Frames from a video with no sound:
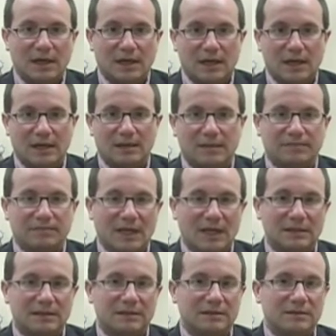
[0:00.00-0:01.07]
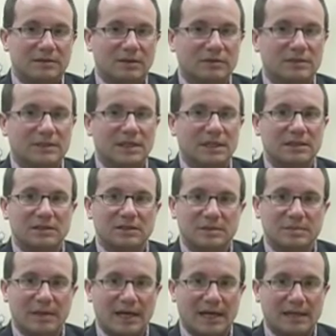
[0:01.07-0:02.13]
I don't tend to
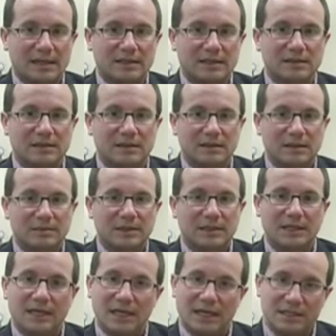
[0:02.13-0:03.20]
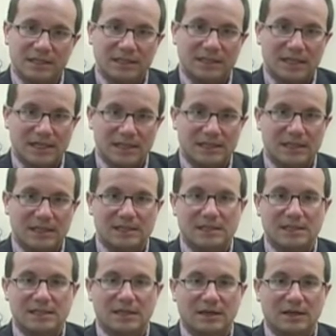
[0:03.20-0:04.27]
use packing, but occasionally that's
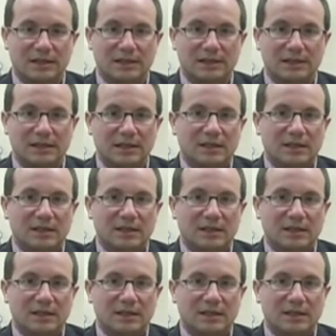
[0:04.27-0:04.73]
necessary.